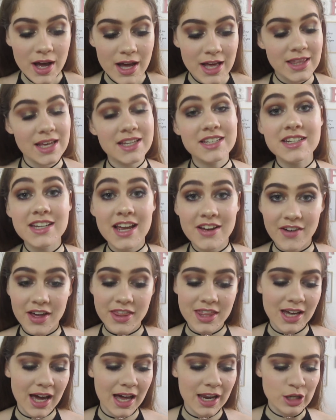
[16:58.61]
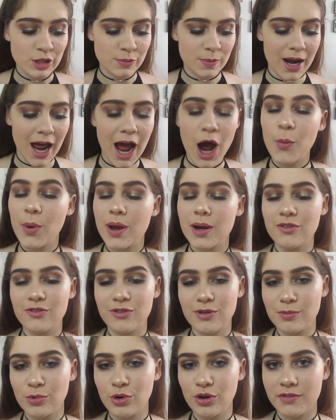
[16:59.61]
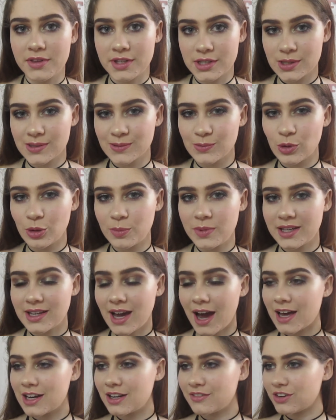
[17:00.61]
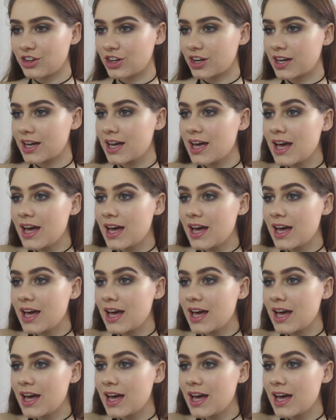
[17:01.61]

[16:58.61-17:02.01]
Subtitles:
They did have other colors, but I went for more of this warmy kind of look.